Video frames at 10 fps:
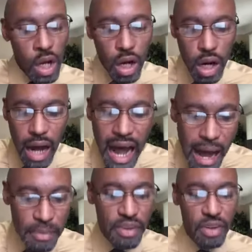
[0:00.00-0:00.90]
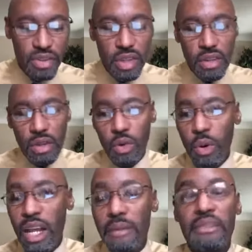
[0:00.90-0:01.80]
uh, options, either the
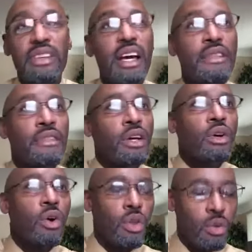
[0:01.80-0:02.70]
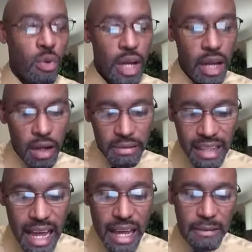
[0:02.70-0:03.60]
way of death or the way of
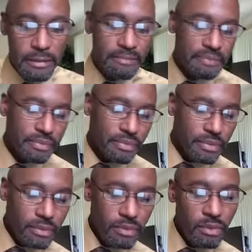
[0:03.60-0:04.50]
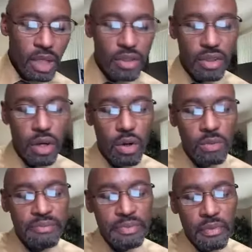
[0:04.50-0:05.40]
life. So
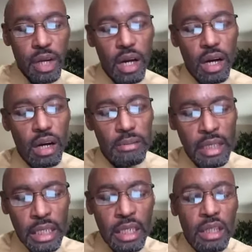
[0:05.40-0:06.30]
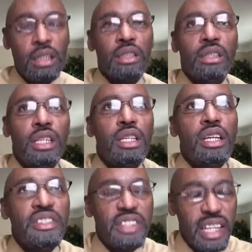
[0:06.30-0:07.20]
uh,
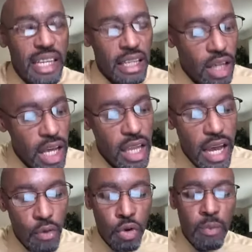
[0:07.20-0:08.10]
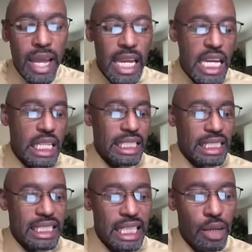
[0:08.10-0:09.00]
he said that they that remain in the
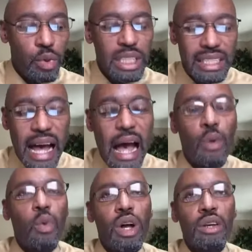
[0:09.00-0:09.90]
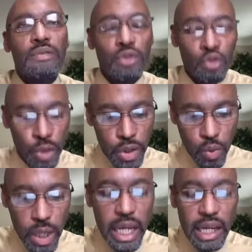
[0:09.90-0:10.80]
city will die one of three
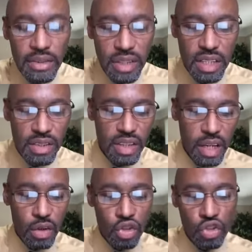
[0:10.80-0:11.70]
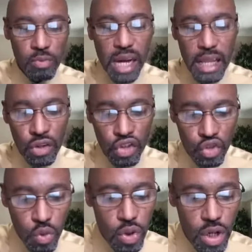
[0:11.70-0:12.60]
ways. He said by the
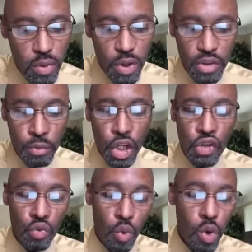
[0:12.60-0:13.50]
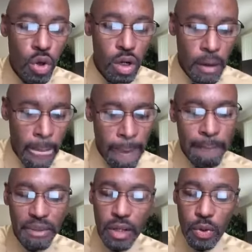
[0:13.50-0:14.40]
sword, which means war,
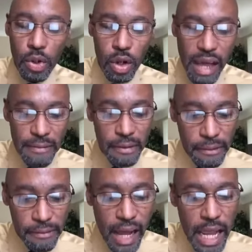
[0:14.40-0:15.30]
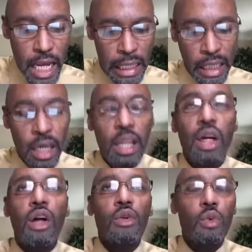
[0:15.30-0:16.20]
that they were going to have to fight. The
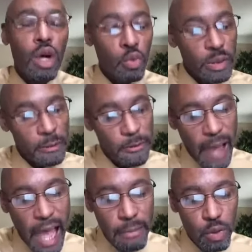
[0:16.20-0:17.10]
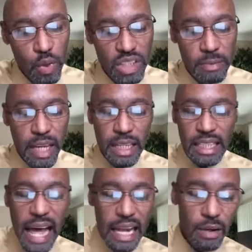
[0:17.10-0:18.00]
other one was famine, which meant
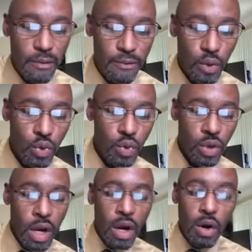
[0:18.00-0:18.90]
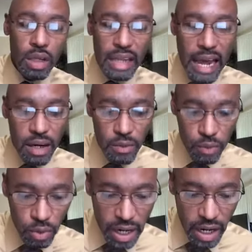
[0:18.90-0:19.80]
lack of food or lack
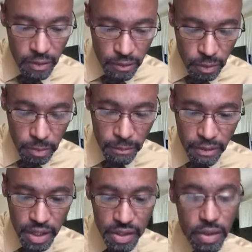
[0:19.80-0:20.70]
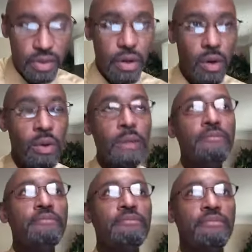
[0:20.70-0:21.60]
of rain for provision. So
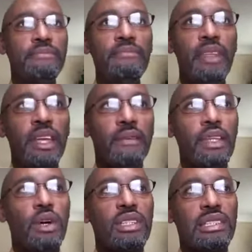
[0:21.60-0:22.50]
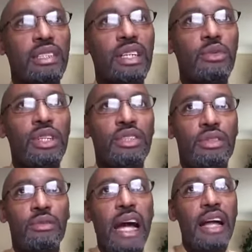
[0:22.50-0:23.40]
even though the city was
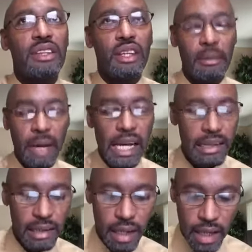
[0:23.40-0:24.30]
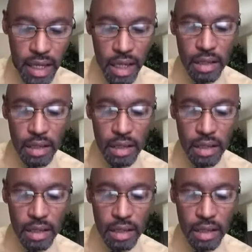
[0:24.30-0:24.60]
surrounded, they might say,